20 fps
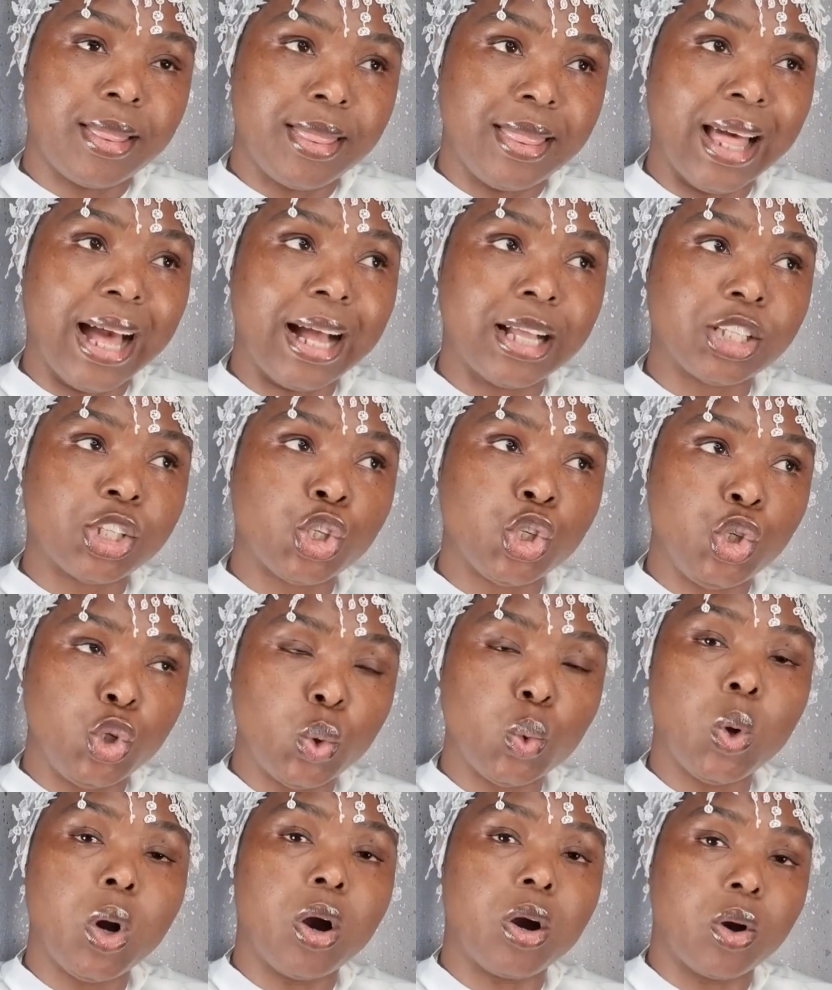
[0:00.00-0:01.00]
that
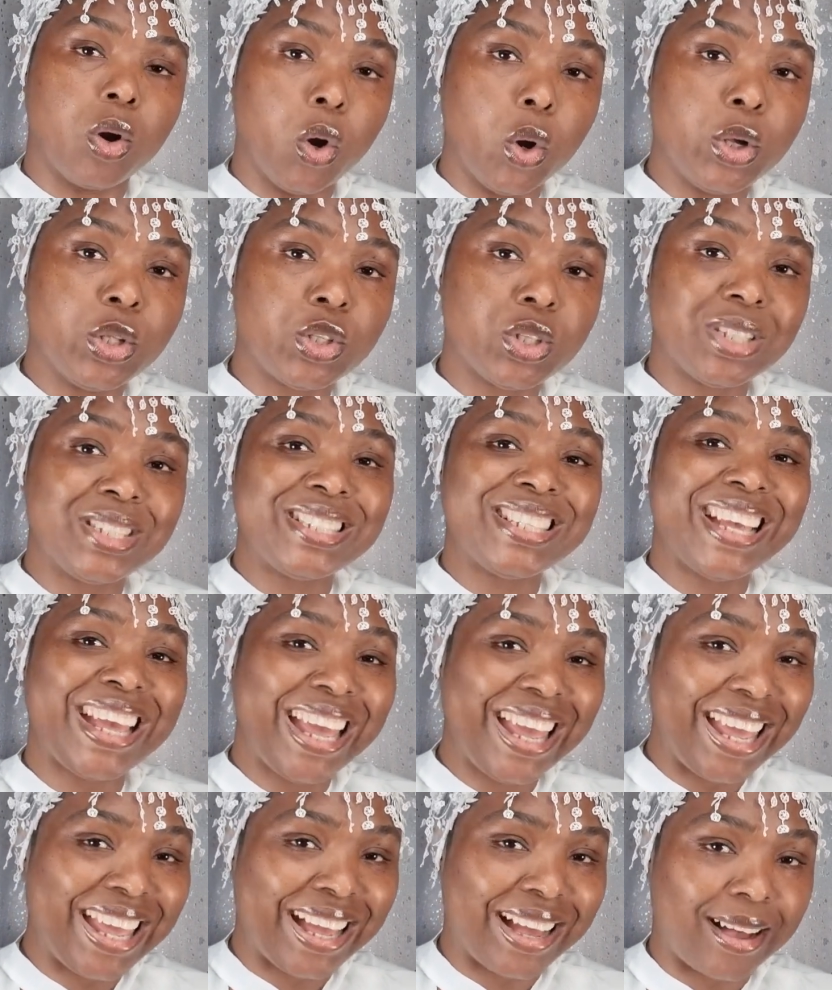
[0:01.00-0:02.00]
you are going to
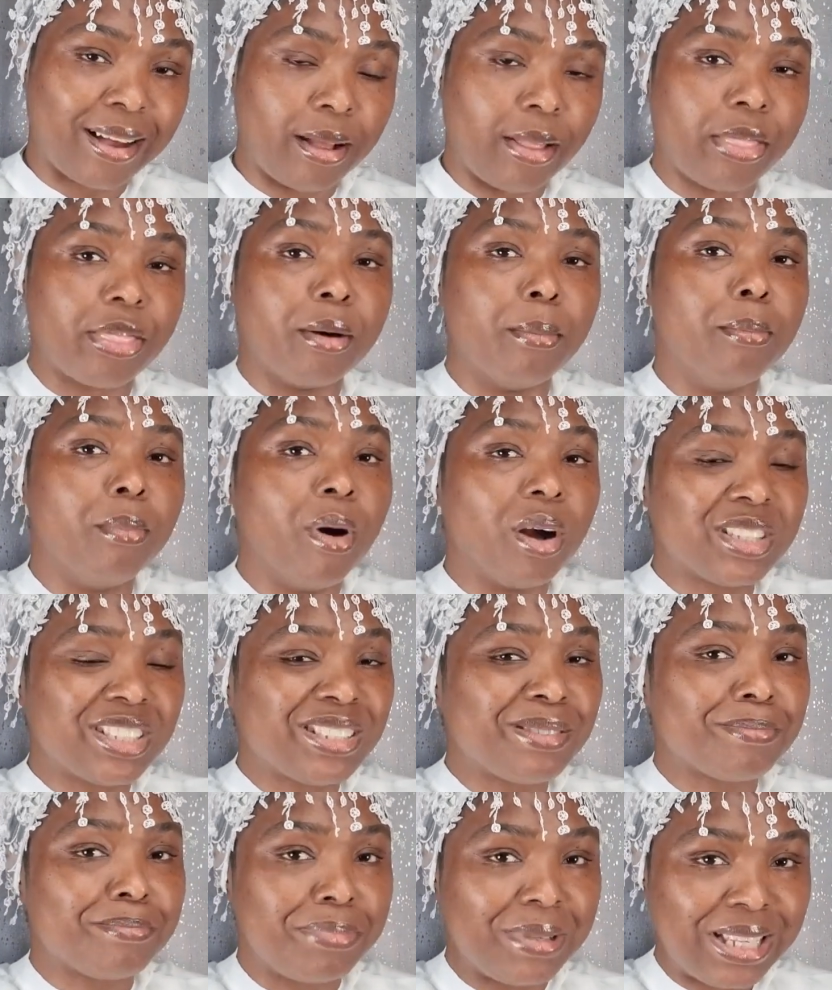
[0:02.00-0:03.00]
take the
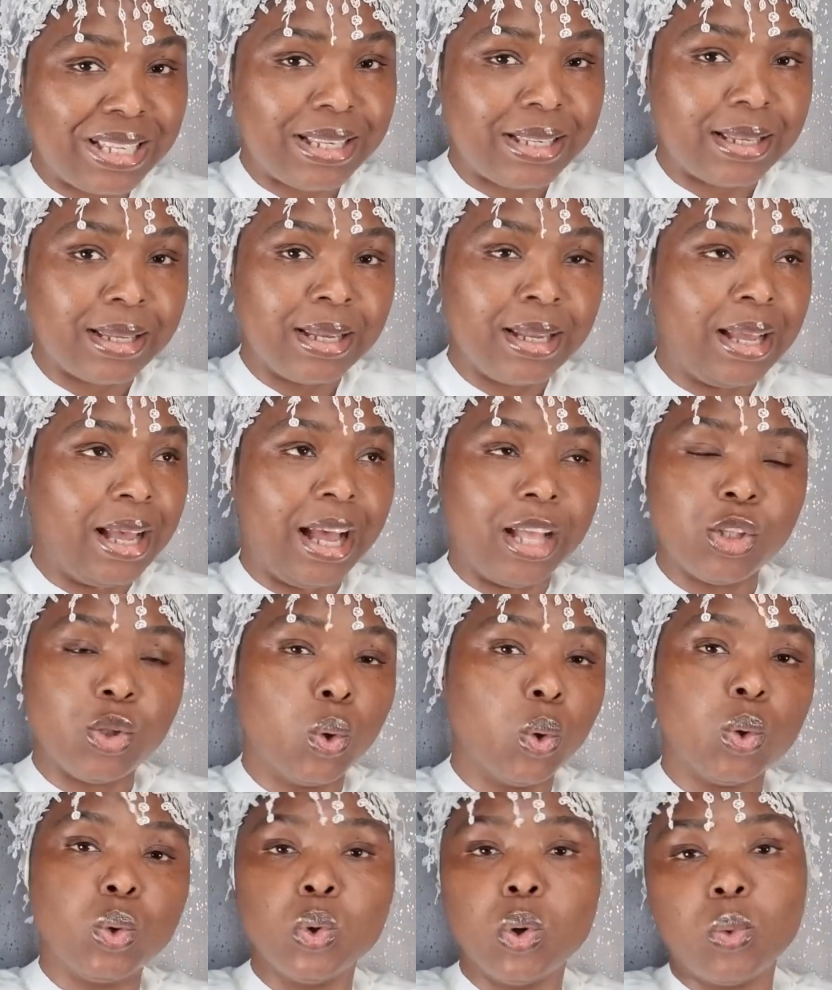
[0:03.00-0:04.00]
MOTB
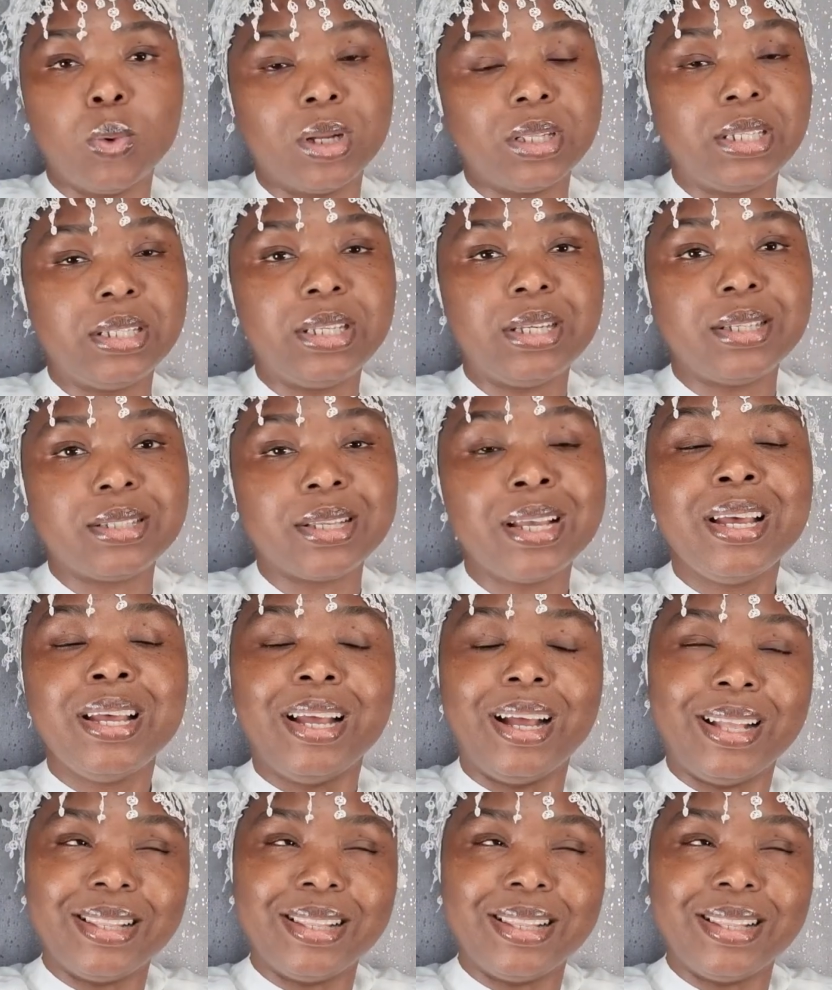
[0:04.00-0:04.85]
and don't know what it is.